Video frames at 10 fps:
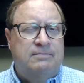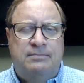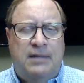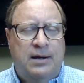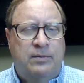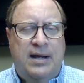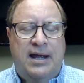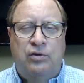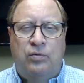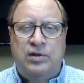Mike
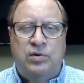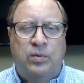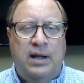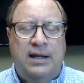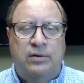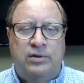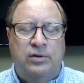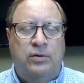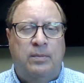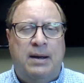Daniel, Richard Whitley are
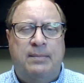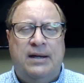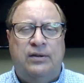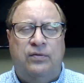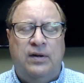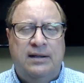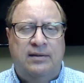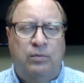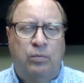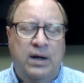two of my best
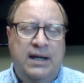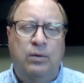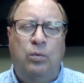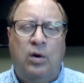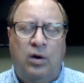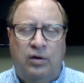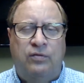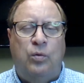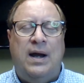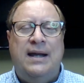friends, and we worked
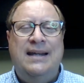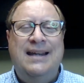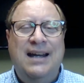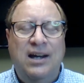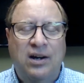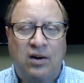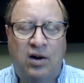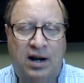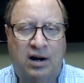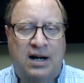for a year
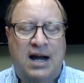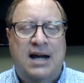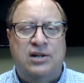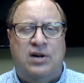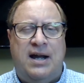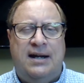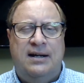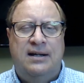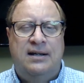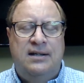on our contract
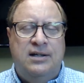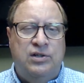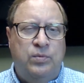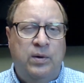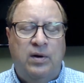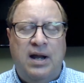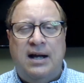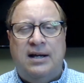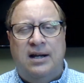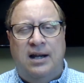because we were
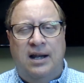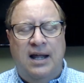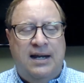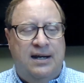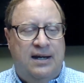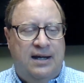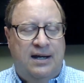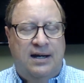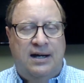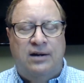not going to let
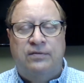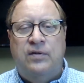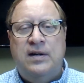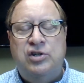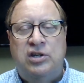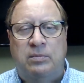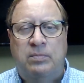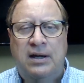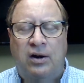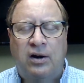our friendship
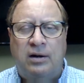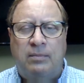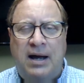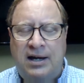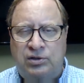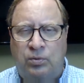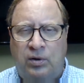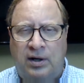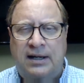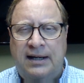be hurt by us
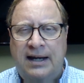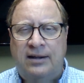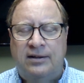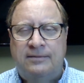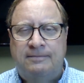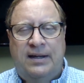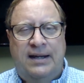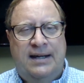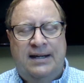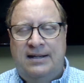working together.
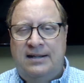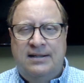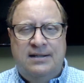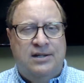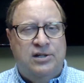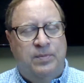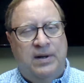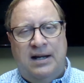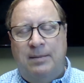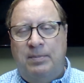And there's been
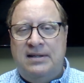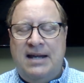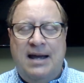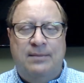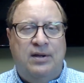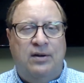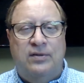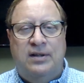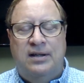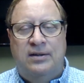a couple of times over
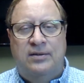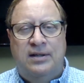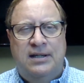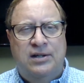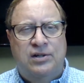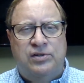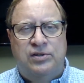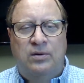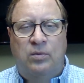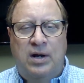the
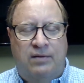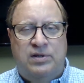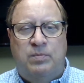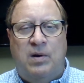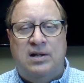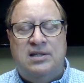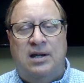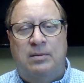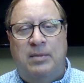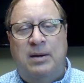years, one of us brought
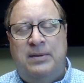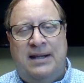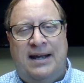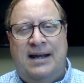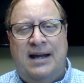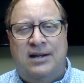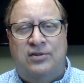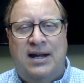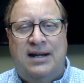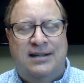something up in that
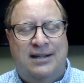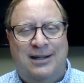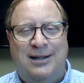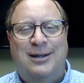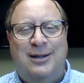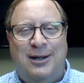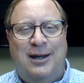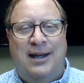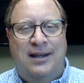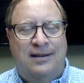contract, and
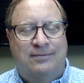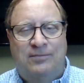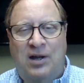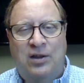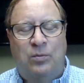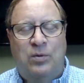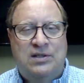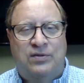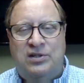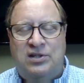the other ones
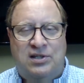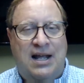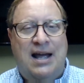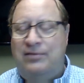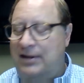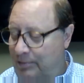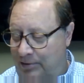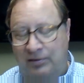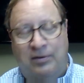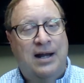of us just laughed. Yeah, but
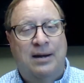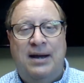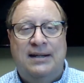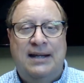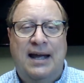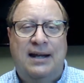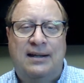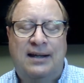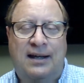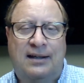you right about that?
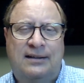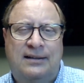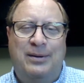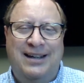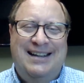Yeah. I mean,